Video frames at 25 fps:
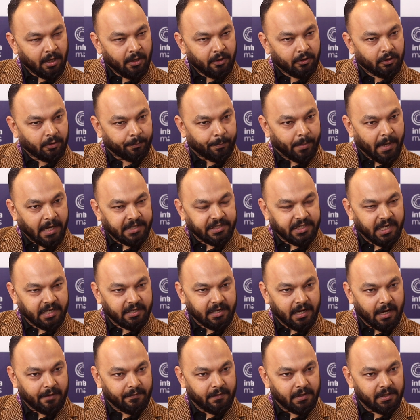So Pasha
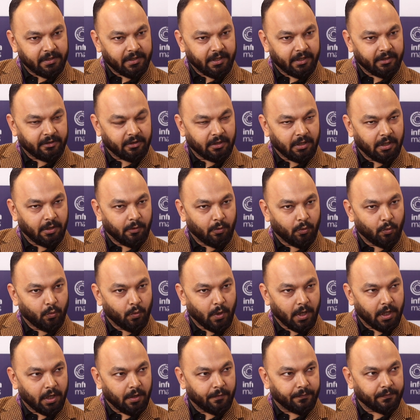Travels is uh,
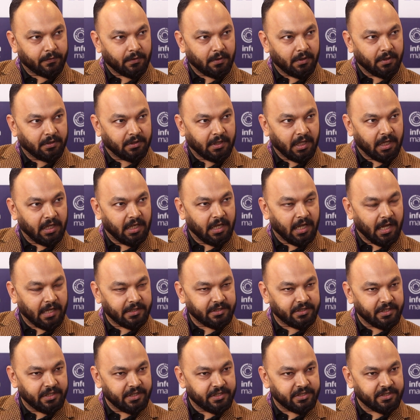one of the
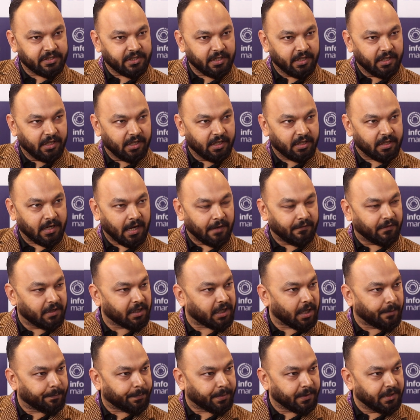largest uh, travel
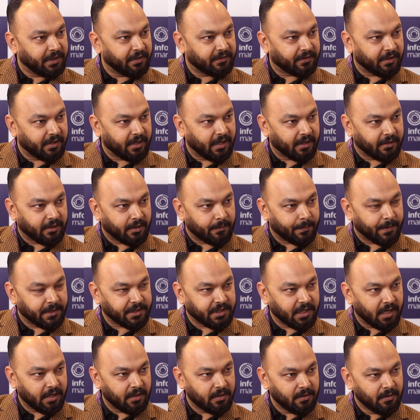companies in
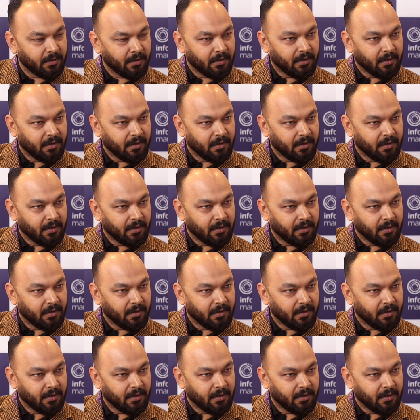Azerbaijan.